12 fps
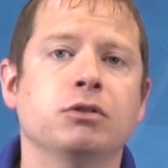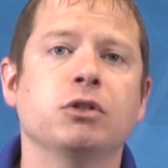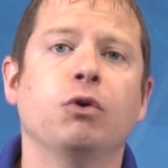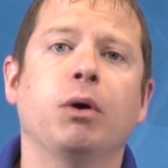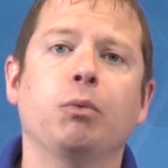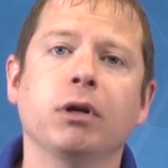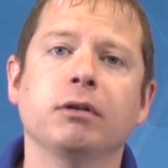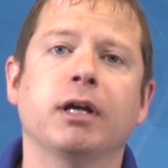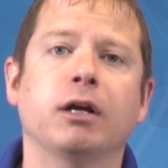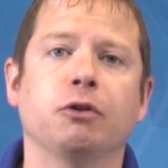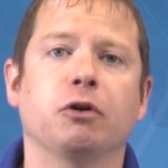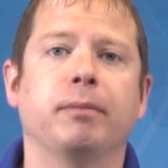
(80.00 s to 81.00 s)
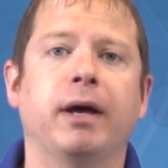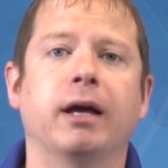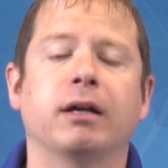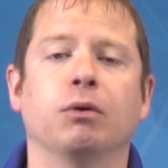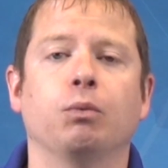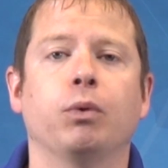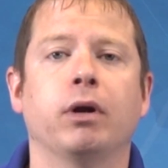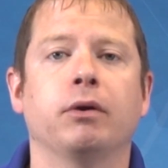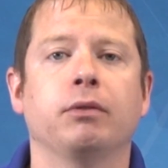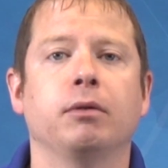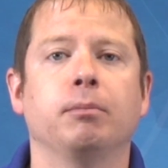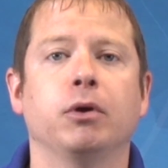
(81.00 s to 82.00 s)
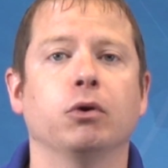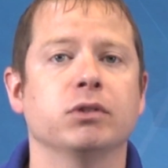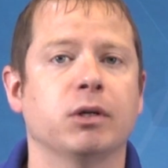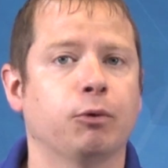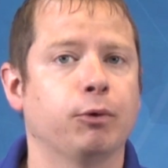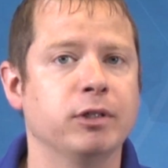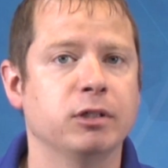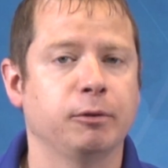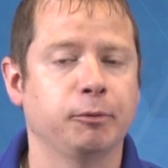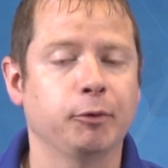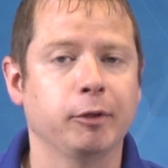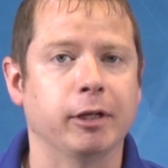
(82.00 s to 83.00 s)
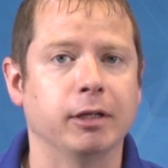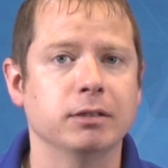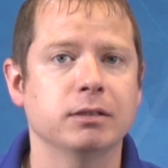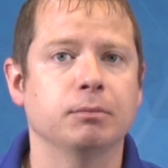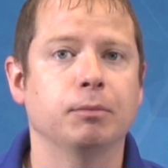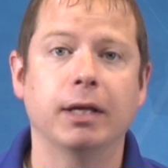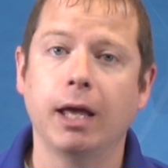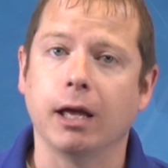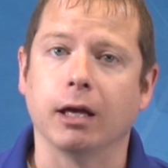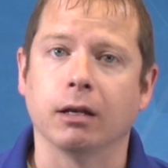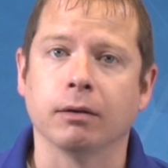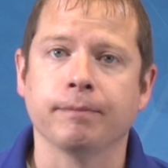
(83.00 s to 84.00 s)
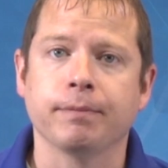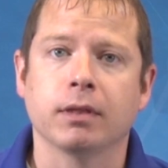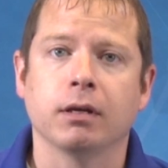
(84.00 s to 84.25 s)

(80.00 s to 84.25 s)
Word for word: So I want to take a look back at where the bills that were recently released began.